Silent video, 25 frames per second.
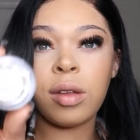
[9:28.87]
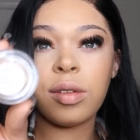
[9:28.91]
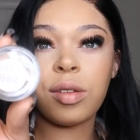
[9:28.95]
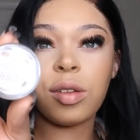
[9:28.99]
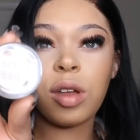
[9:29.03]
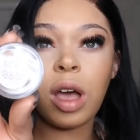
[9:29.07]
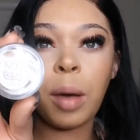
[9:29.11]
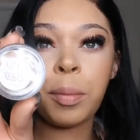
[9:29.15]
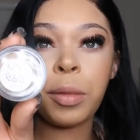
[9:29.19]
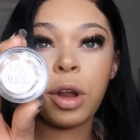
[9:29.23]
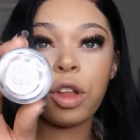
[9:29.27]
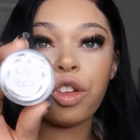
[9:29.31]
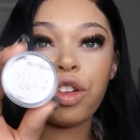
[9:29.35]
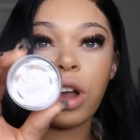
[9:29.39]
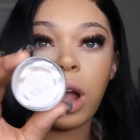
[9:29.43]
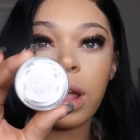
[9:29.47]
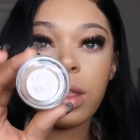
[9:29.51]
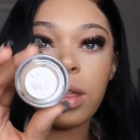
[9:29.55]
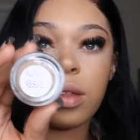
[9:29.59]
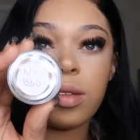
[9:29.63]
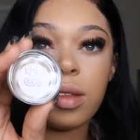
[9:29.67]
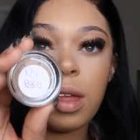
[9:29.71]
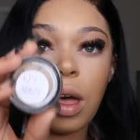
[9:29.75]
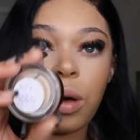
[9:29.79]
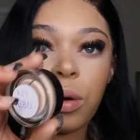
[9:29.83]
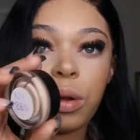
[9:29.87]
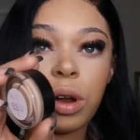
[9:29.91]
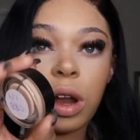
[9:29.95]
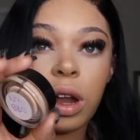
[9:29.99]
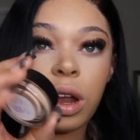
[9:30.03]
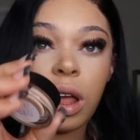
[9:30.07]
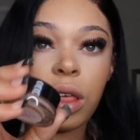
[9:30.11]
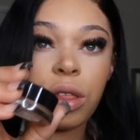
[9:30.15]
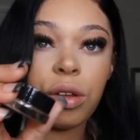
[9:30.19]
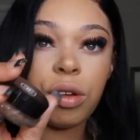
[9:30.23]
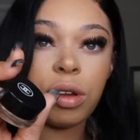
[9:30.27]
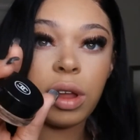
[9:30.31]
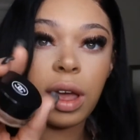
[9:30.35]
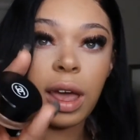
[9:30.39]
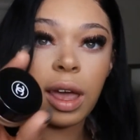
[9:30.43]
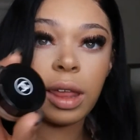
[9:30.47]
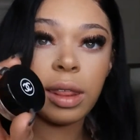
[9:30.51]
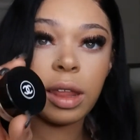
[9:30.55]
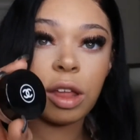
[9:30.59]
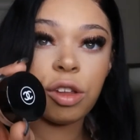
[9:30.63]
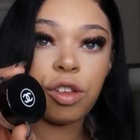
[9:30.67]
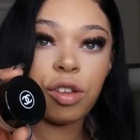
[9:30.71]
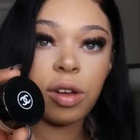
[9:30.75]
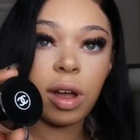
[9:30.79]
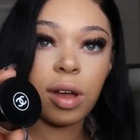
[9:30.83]
So I'm gonna try this out on another day and
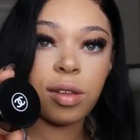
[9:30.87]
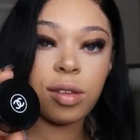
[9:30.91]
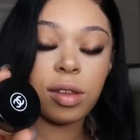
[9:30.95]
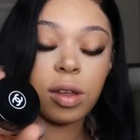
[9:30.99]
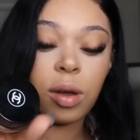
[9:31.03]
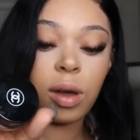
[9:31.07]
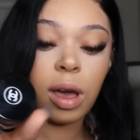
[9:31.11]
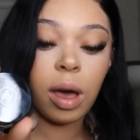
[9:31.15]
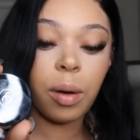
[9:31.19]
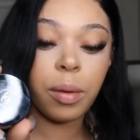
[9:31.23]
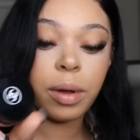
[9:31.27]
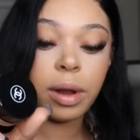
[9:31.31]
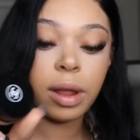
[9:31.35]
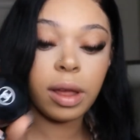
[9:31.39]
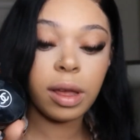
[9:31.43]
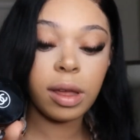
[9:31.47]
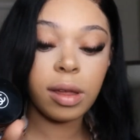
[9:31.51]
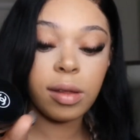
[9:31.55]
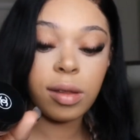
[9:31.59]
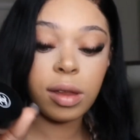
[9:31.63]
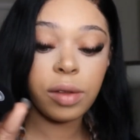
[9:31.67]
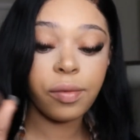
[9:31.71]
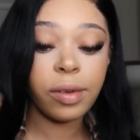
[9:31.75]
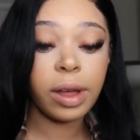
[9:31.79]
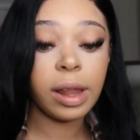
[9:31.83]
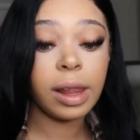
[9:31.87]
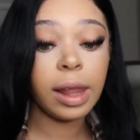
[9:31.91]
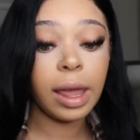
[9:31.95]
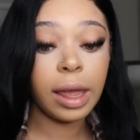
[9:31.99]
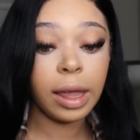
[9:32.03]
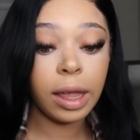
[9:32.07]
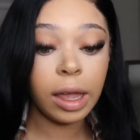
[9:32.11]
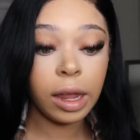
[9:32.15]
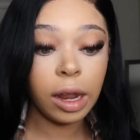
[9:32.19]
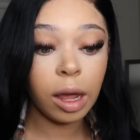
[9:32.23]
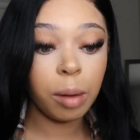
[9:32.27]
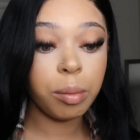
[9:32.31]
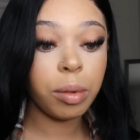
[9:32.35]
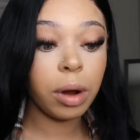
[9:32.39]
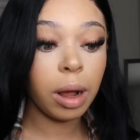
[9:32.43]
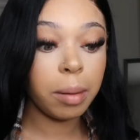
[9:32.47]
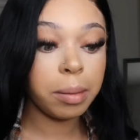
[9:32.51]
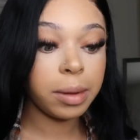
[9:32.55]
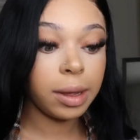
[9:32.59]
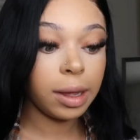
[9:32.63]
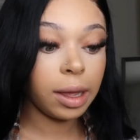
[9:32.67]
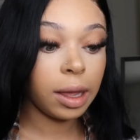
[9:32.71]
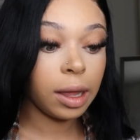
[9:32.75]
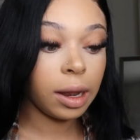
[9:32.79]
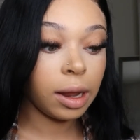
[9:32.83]
let you guys know how it is. If I like it, I'll
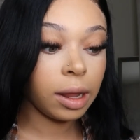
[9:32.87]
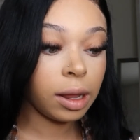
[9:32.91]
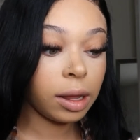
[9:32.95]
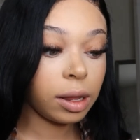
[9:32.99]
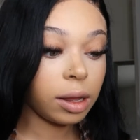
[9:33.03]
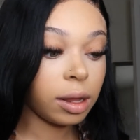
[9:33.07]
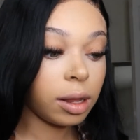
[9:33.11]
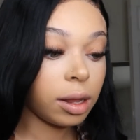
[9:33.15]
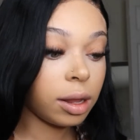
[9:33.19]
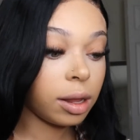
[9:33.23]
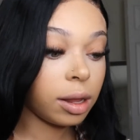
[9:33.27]
probably get it.